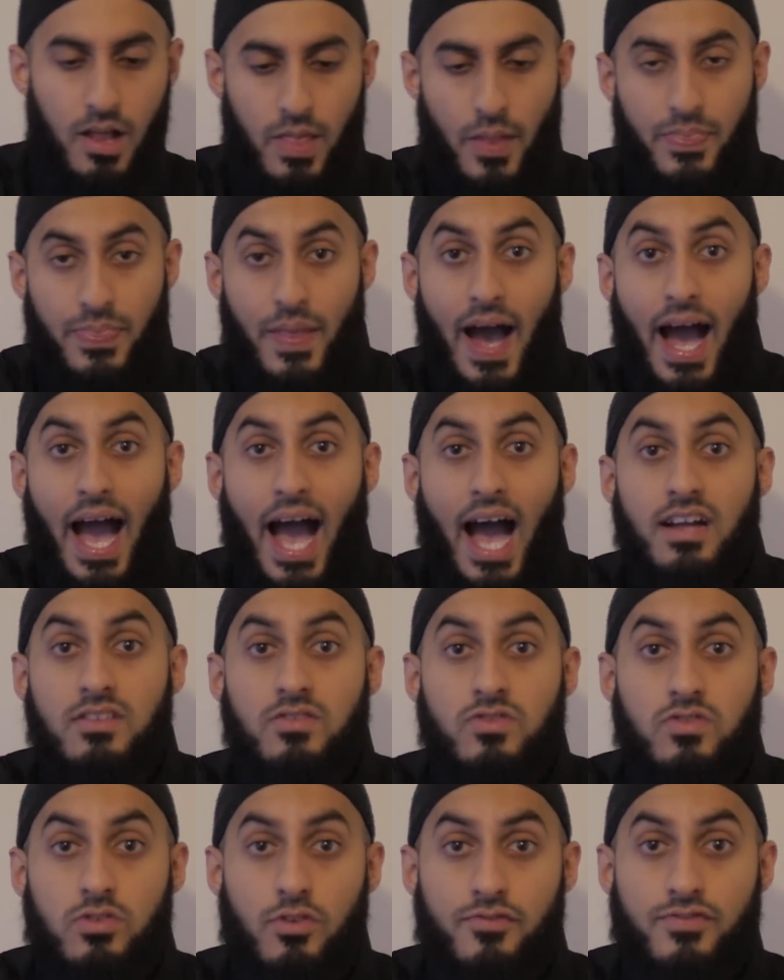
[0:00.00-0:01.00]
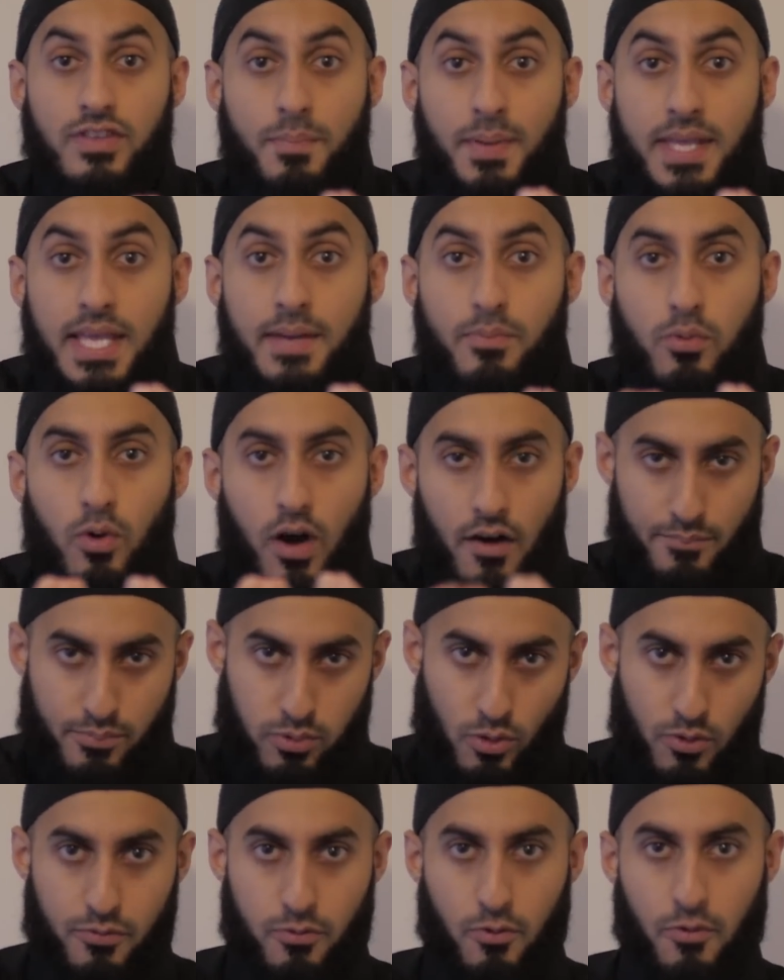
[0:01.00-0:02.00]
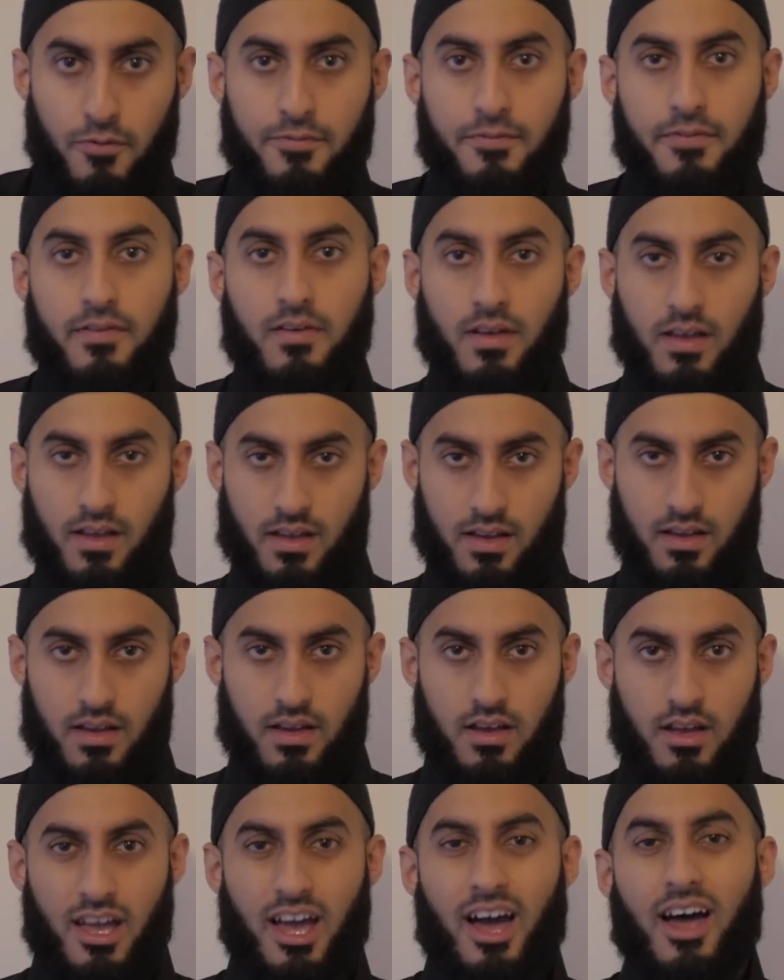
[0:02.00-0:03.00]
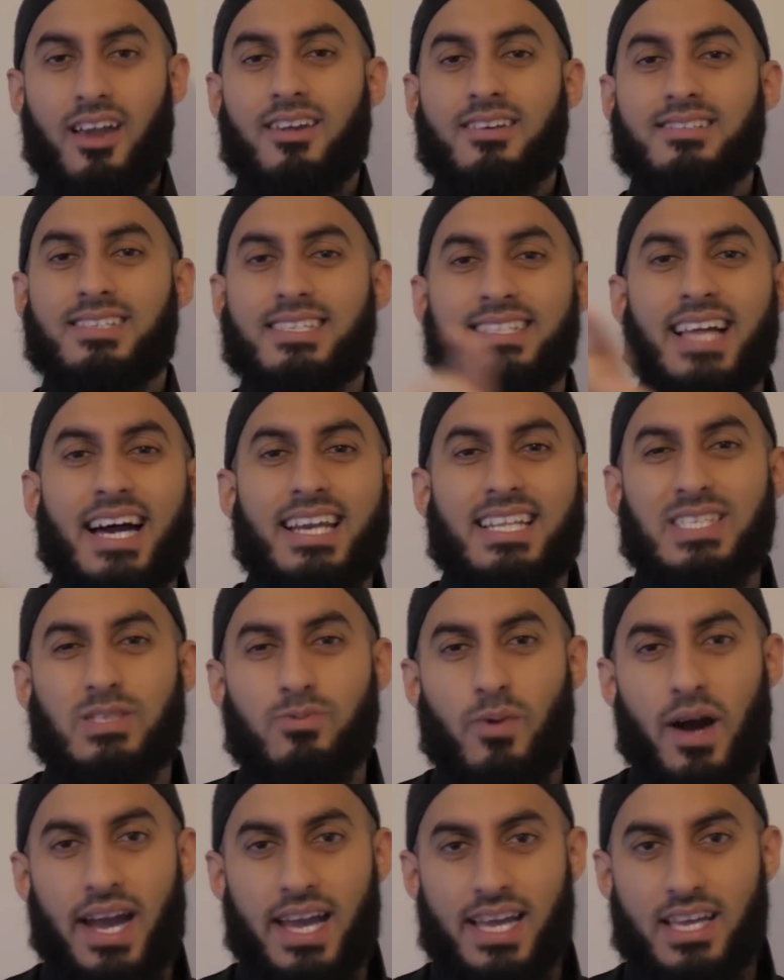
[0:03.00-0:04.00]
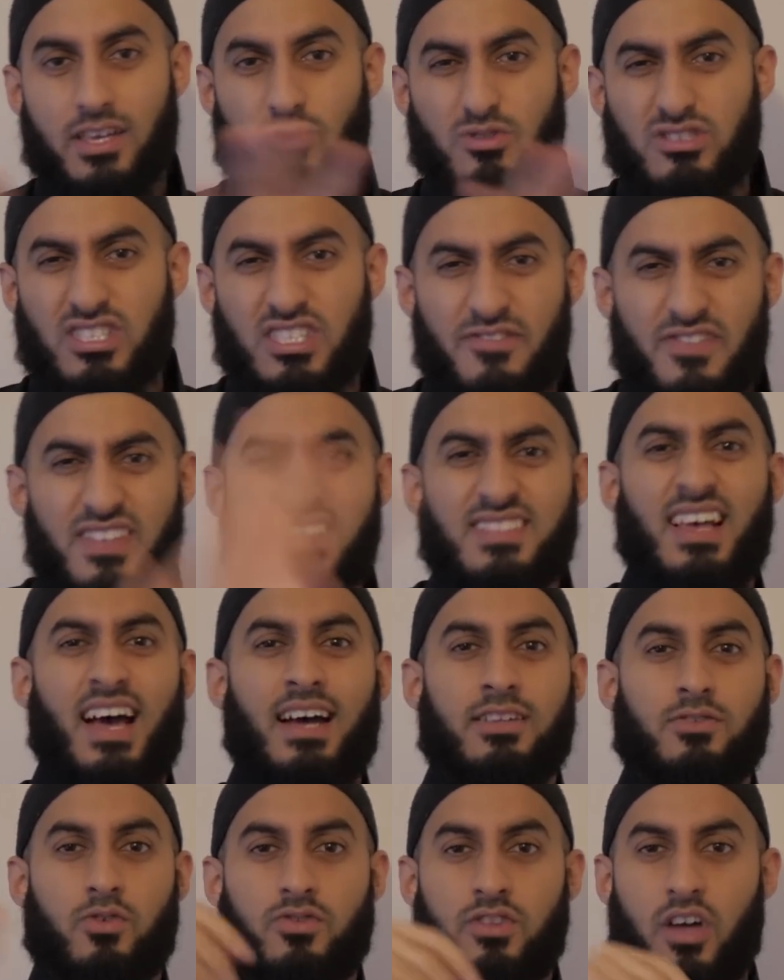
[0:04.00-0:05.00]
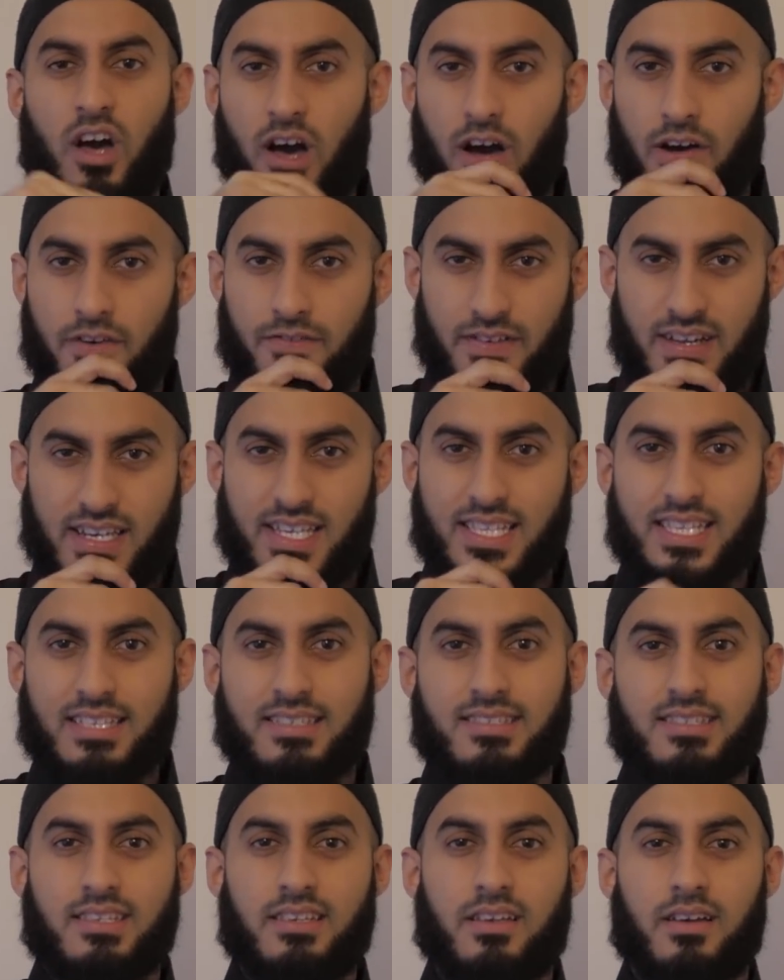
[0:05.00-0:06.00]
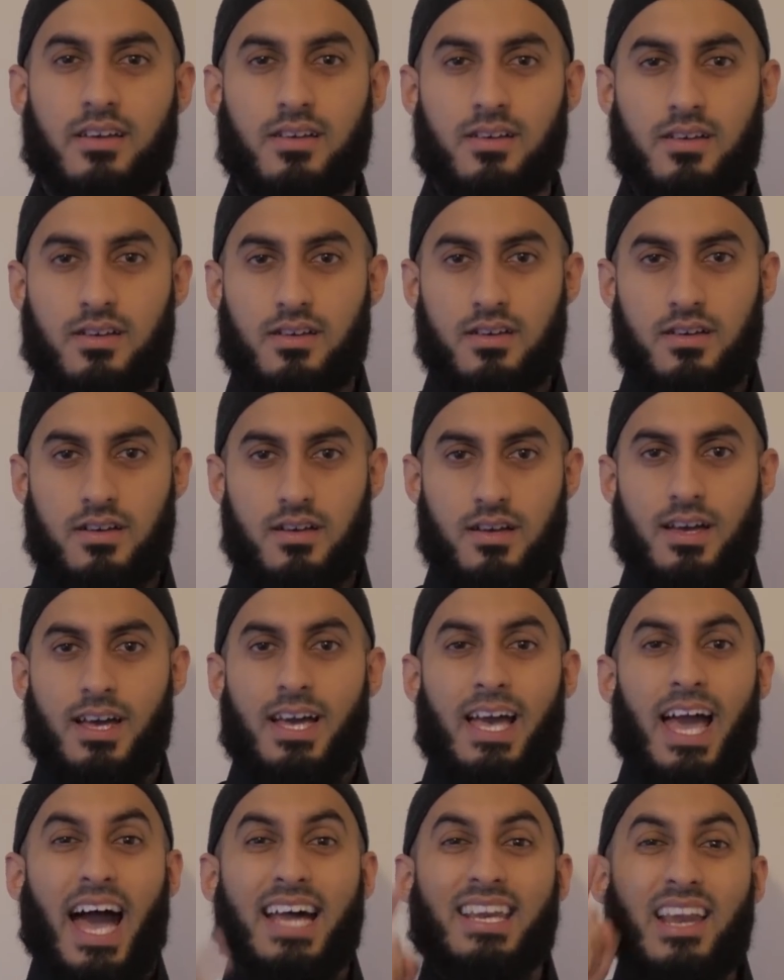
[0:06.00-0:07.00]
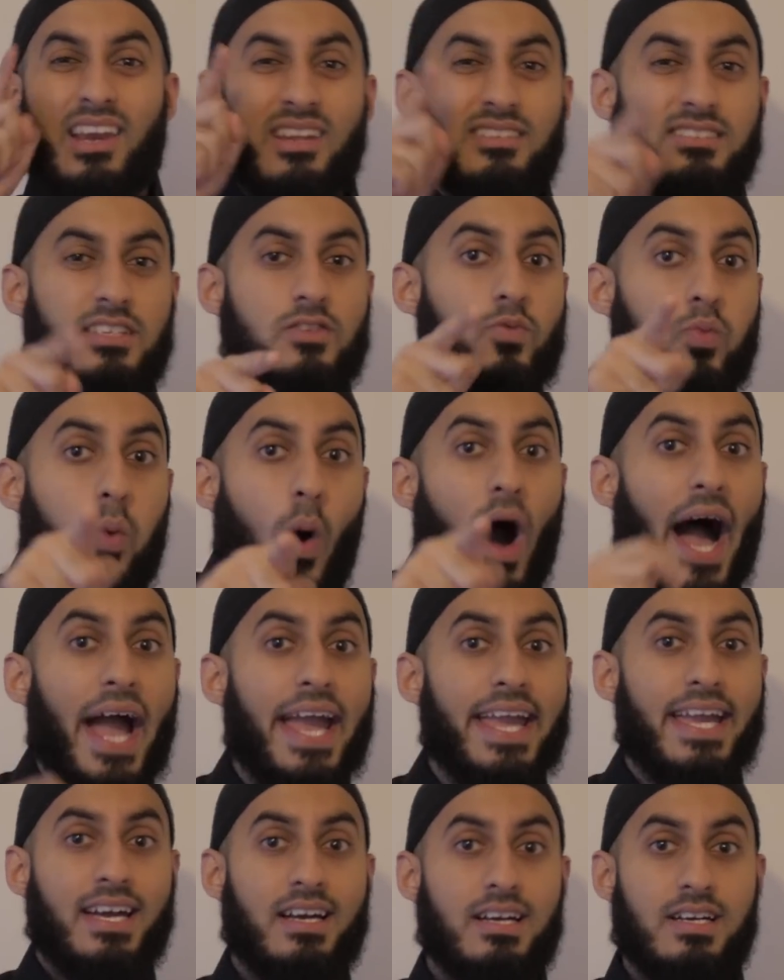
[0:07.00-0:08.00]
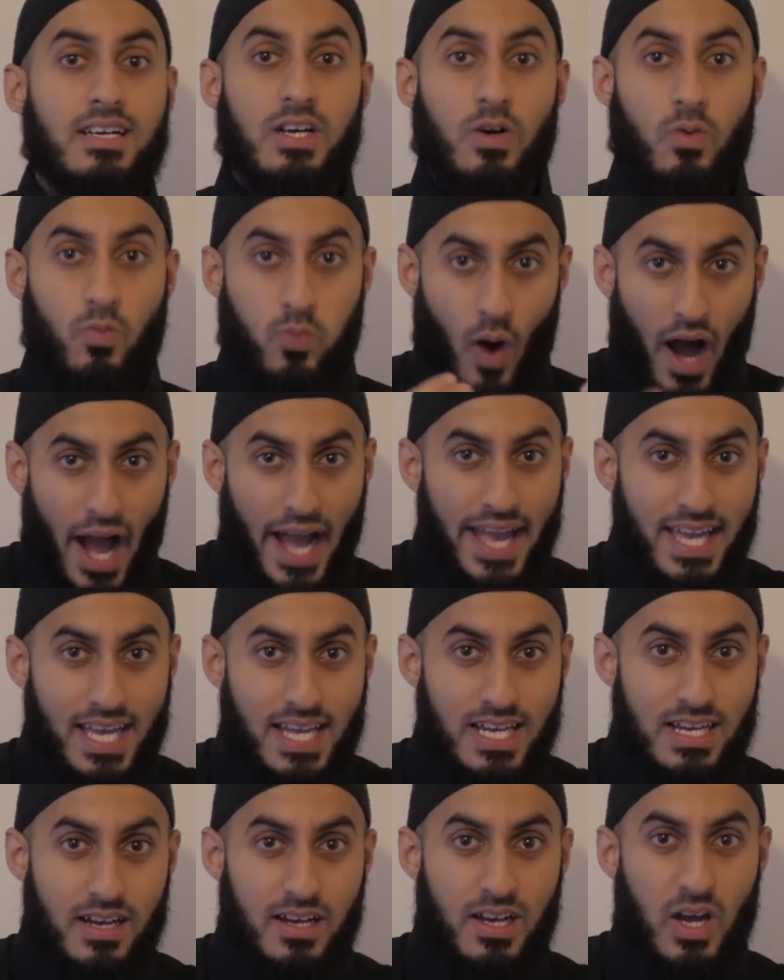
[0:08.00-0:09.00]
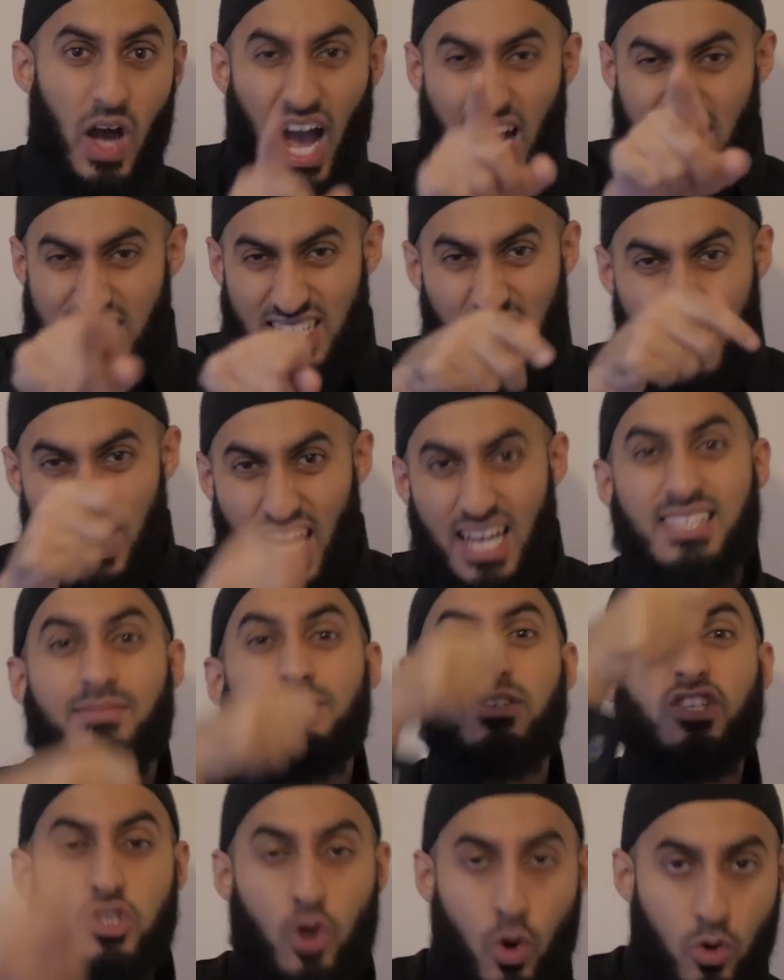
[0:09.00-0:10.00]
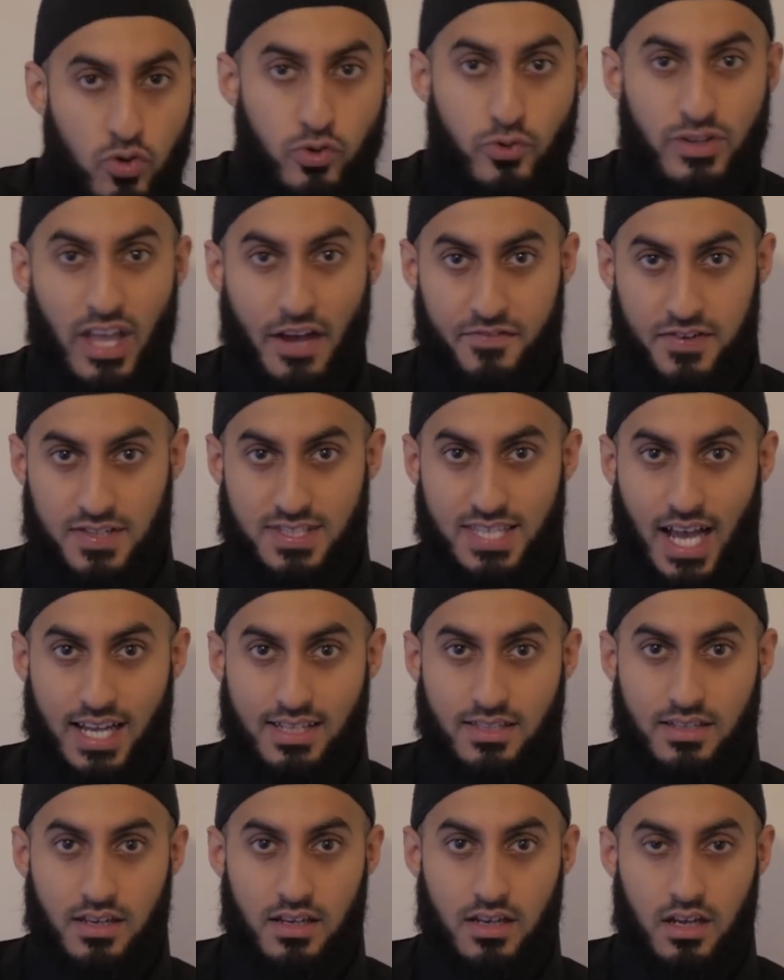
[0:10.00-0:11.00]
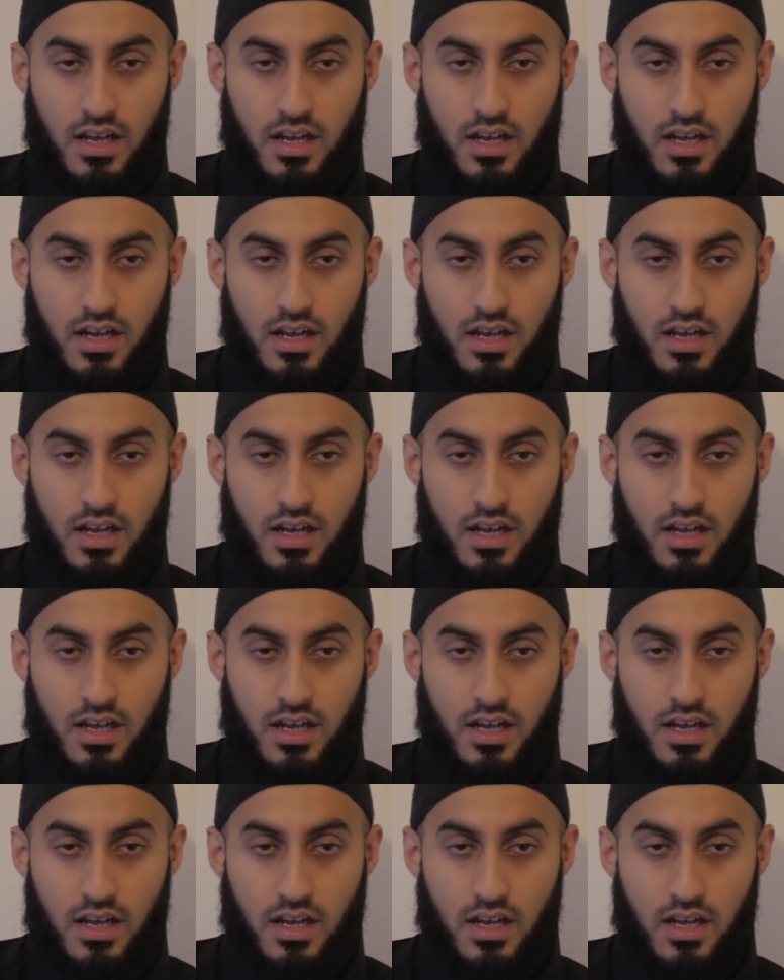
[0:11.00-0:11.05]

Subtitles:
that the hands of the people have brought forth. Allah said, that is why you see fasad on the earth and in the sea. And Allah said, why? Why has Allah shown you that fasad?